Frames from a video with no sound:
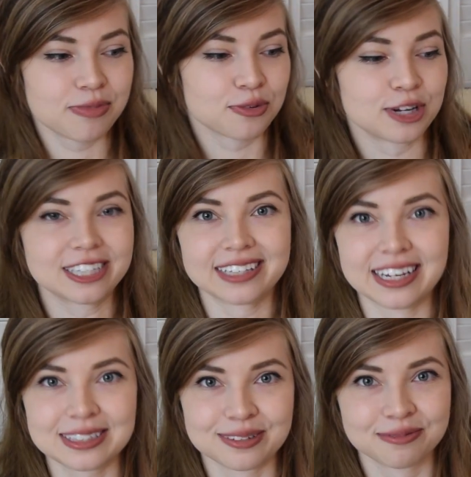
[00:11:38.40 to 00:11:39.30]
3
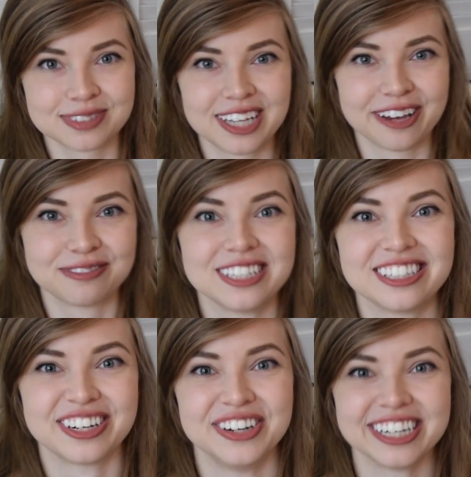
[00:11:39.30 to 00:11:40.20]
sets of
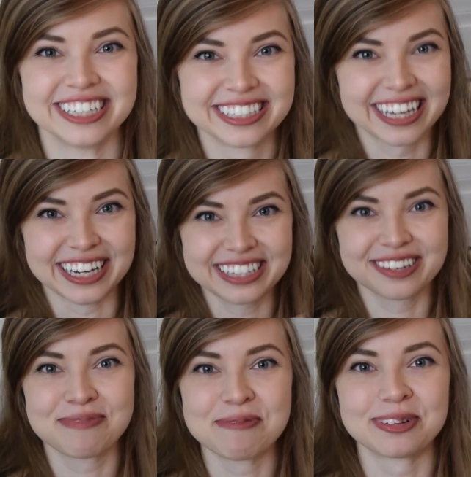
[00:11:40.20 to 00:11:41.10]
safety doors, like
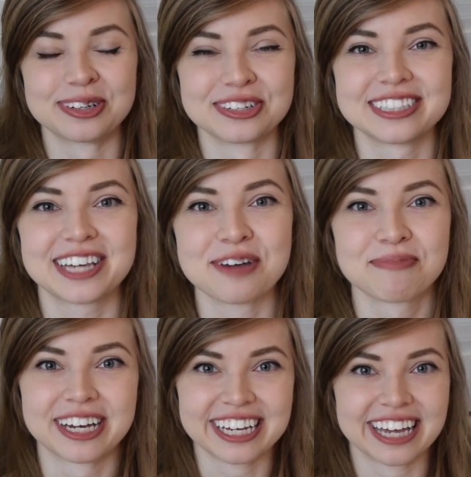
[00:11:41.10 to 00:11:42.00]
so people don't
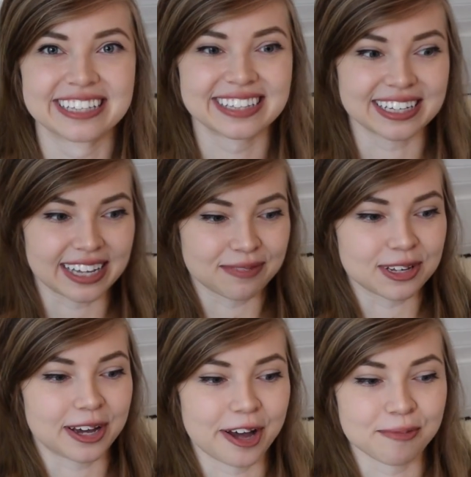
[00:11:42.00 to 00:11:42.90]
escape, I guess. Like they have
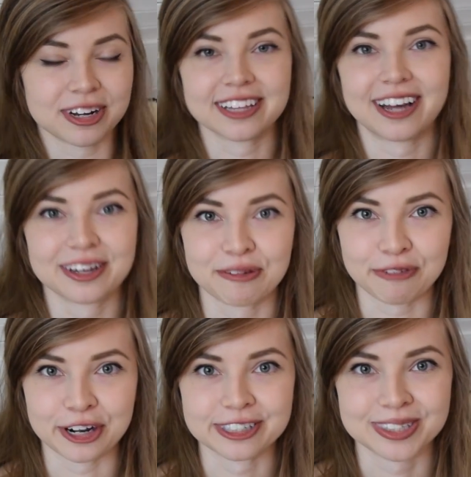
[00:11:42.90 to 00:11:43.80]
to come and unlock the
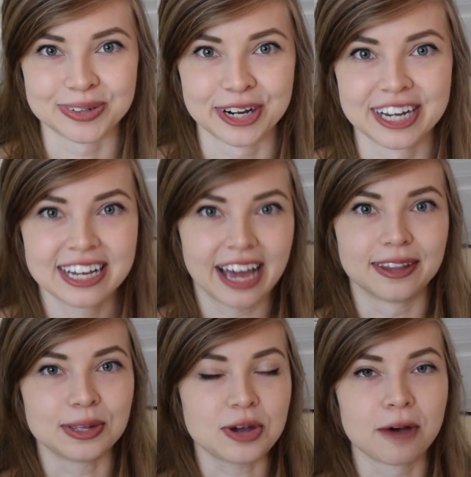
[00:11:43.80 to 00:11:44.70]
first door, and
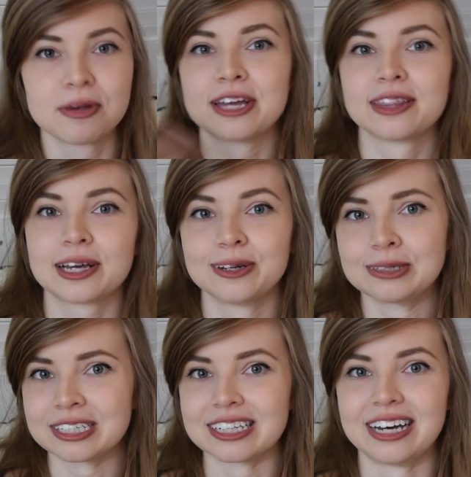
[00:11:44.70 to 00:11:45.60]
then you come in, they
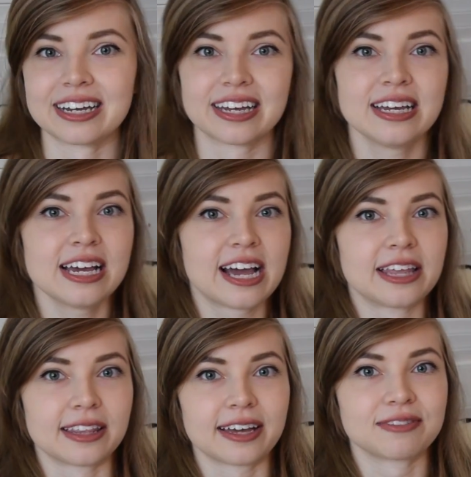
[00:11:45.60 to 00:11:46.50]
close and lock it, and
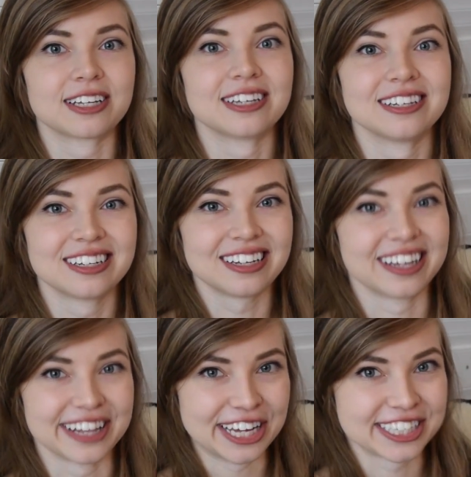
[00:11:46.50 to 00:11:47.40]
then they have to
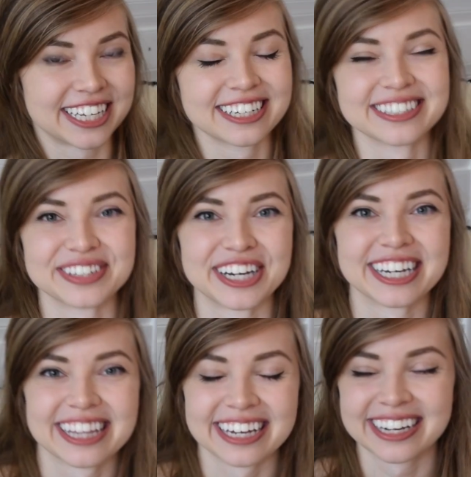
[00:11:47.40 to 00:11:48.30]
unlock the second
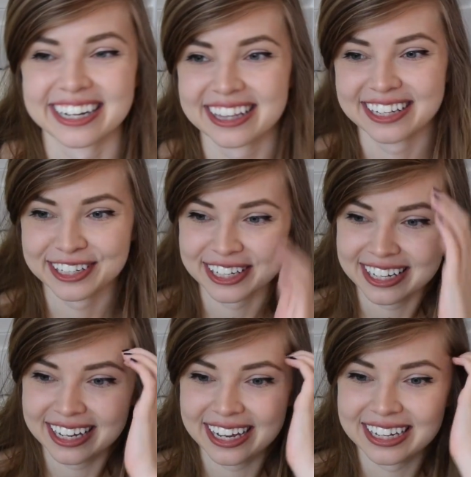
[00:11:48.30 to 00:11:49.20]
door, that kind of thing.
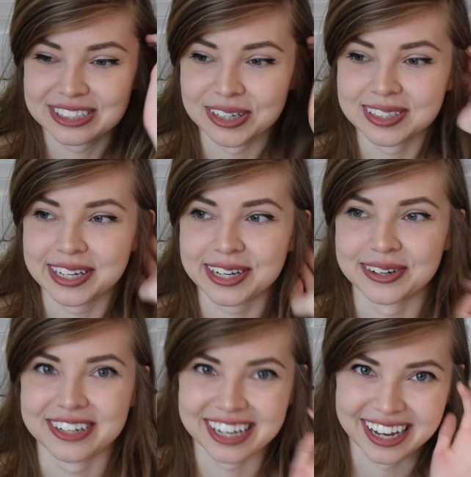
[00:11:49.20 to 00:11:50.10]
So I was like,
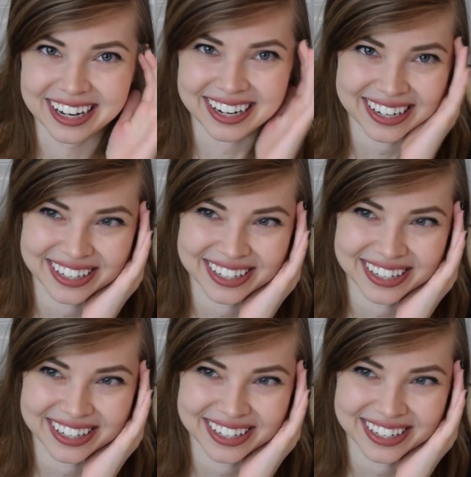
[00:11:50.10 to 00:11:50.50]
oh god,